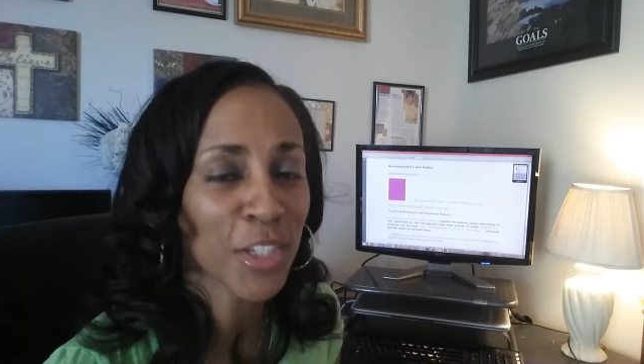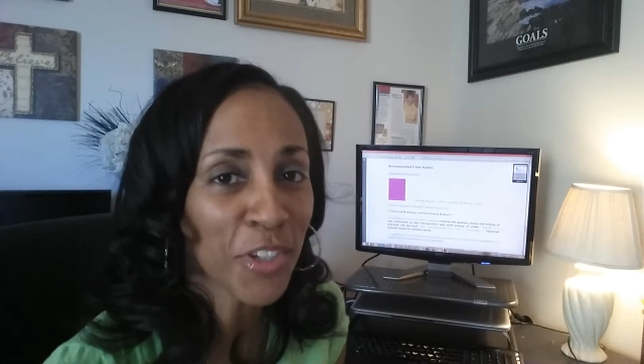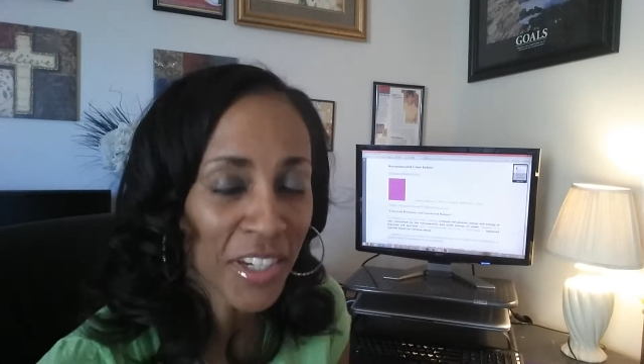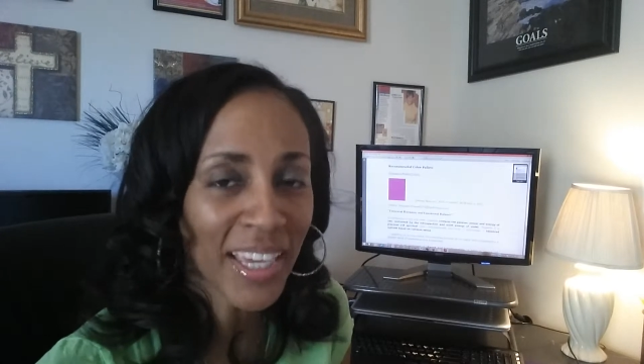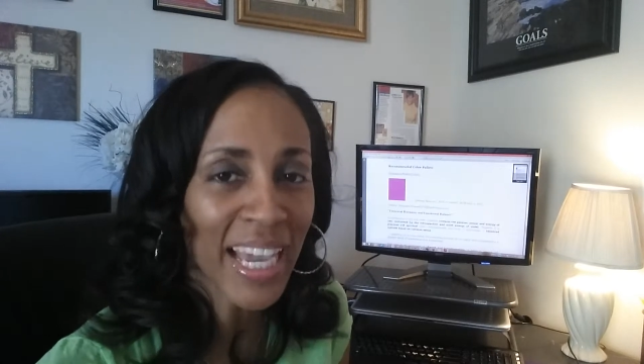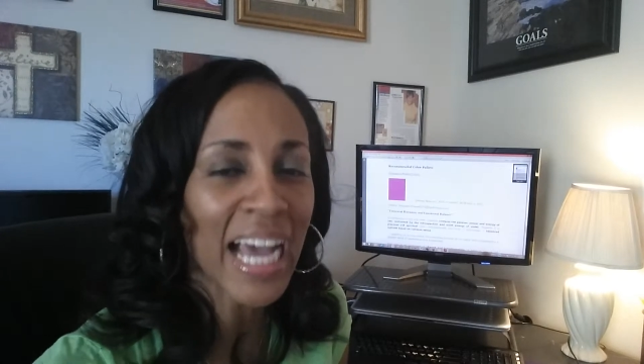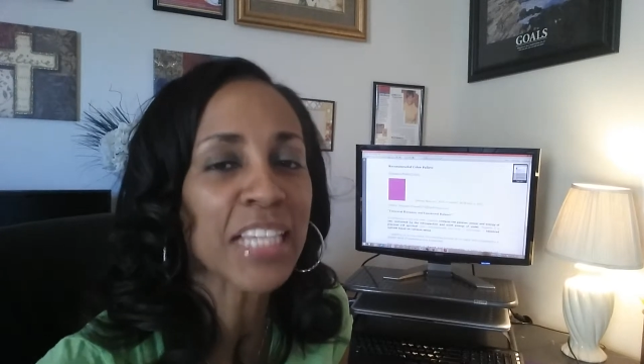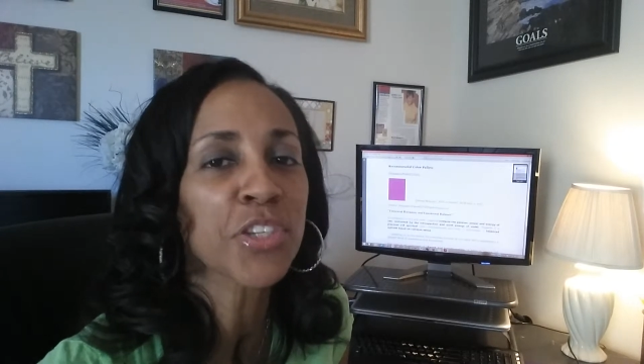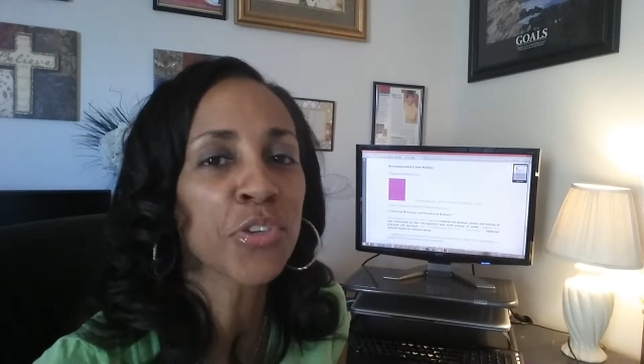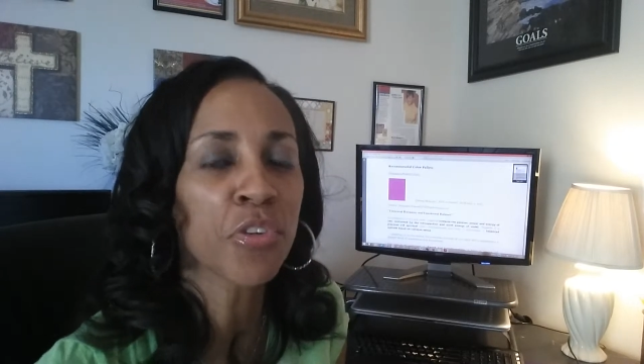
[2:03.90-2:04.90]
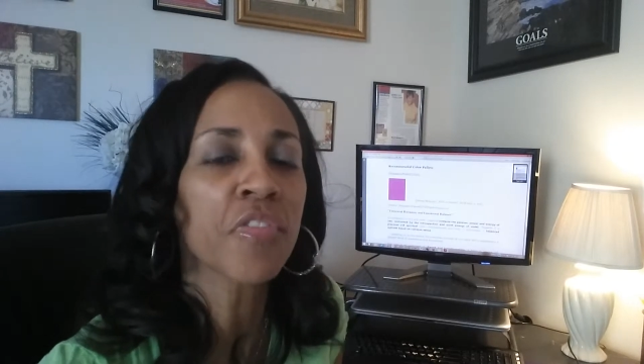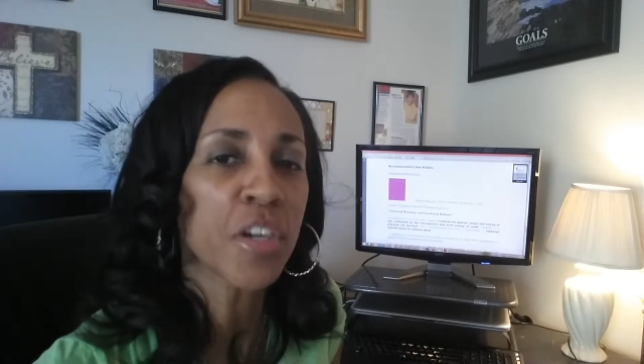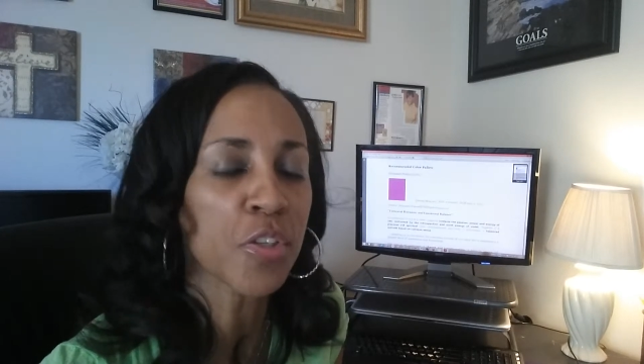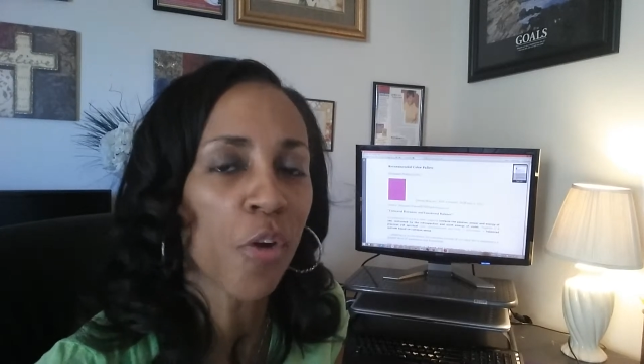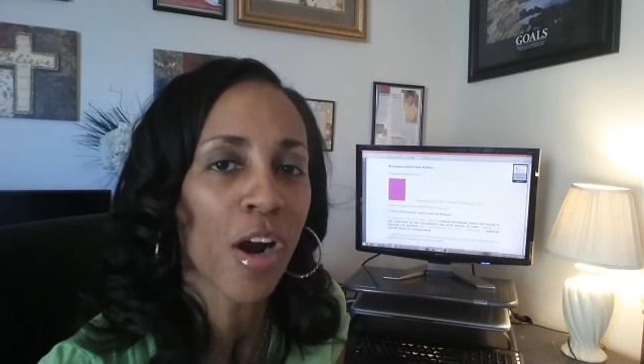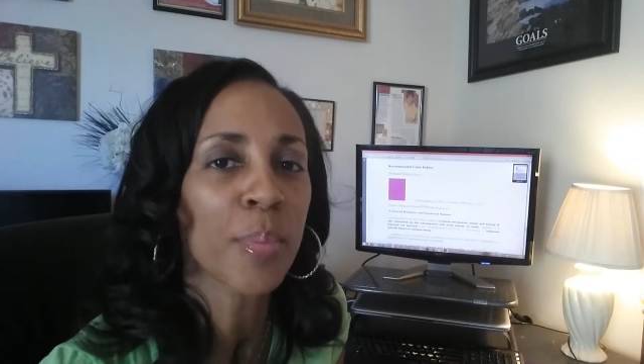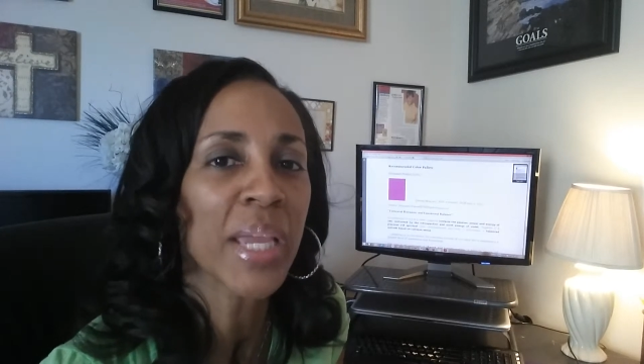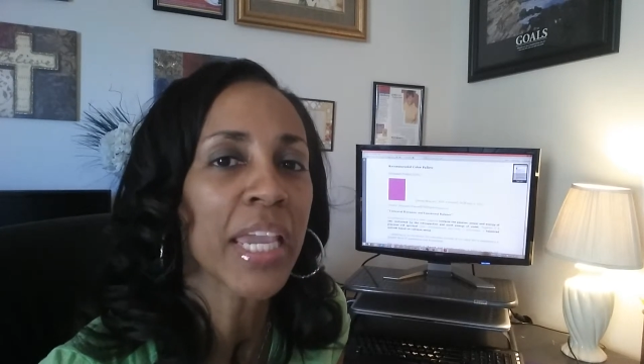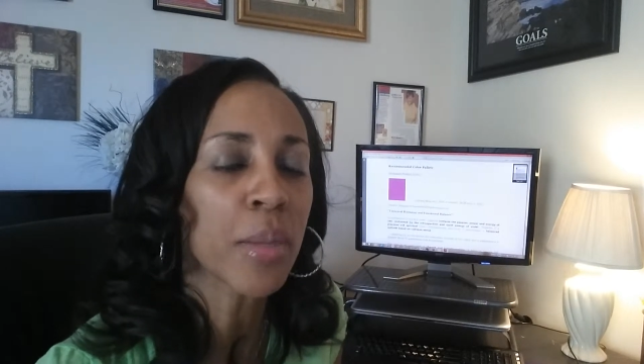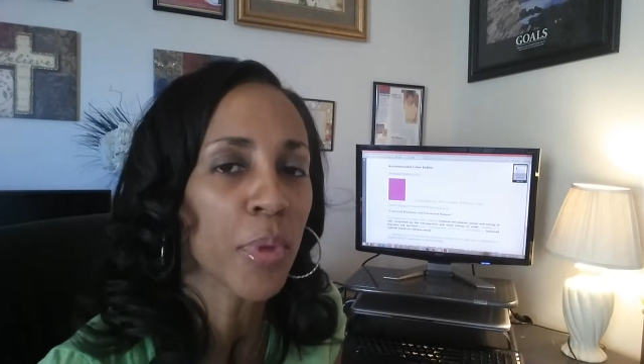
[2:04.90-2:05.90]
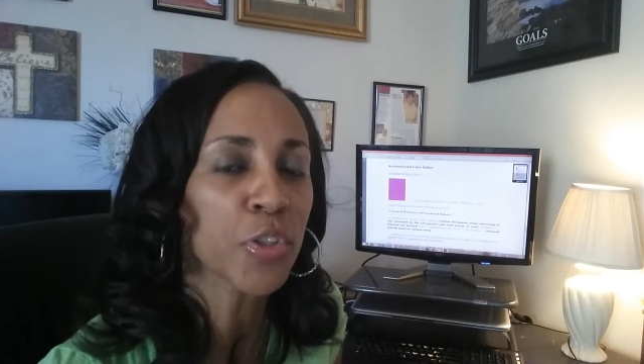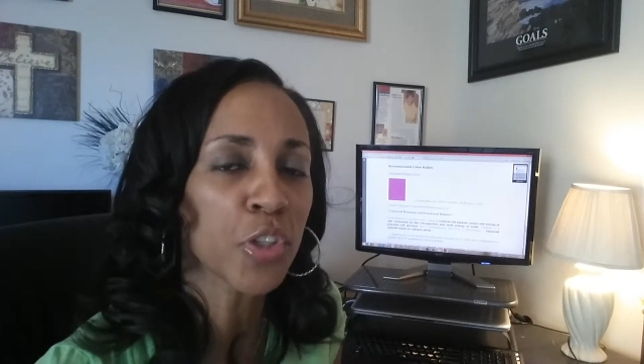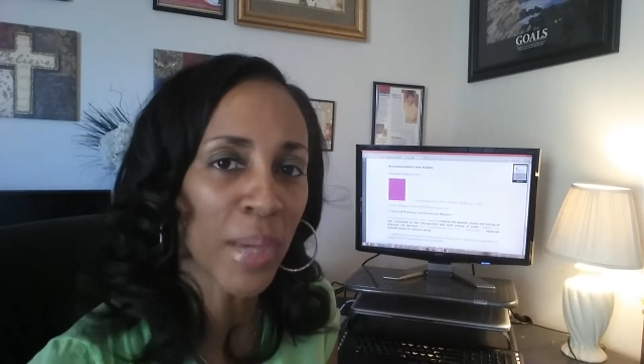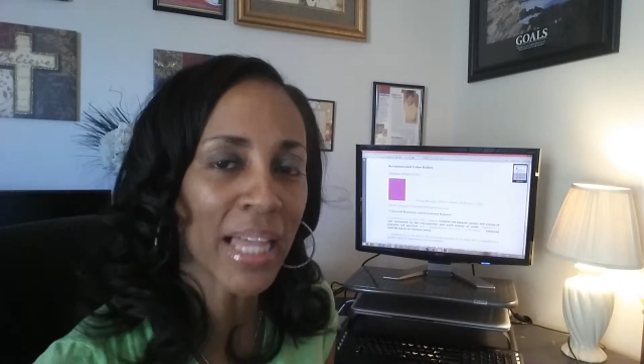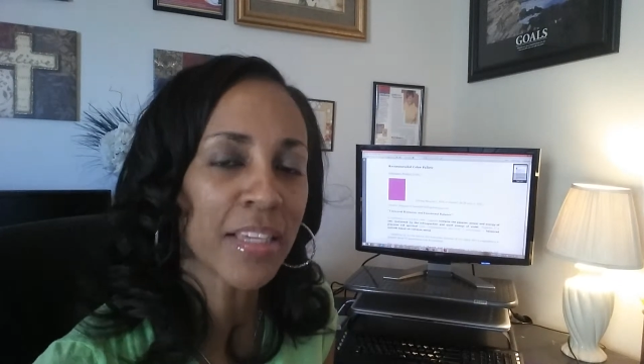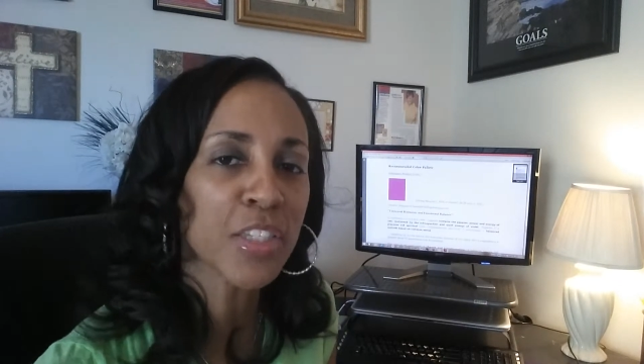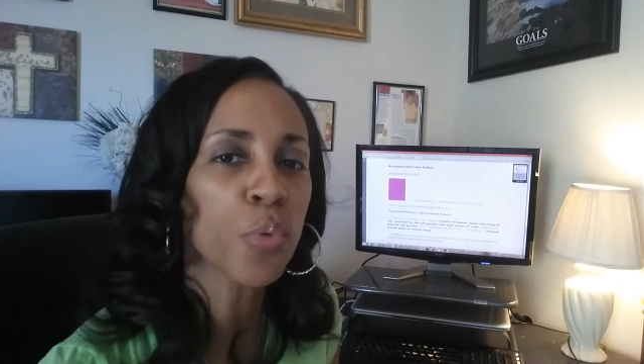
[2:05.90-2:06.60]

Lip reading: Do you hear that, guys? Universal harmony and emotional balance.